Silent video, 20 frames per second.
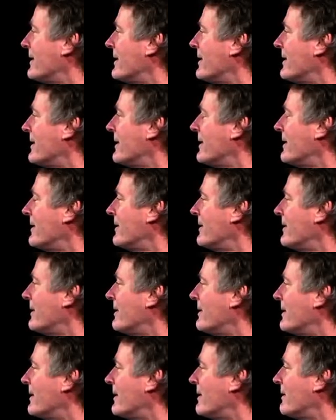
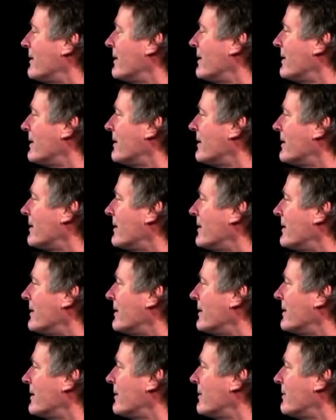
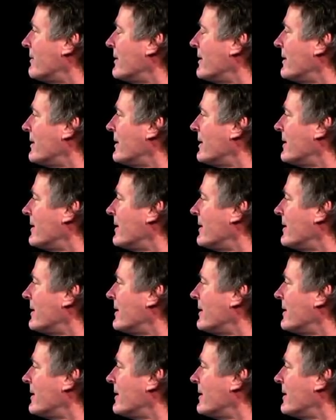No words are spoken by the person on screen.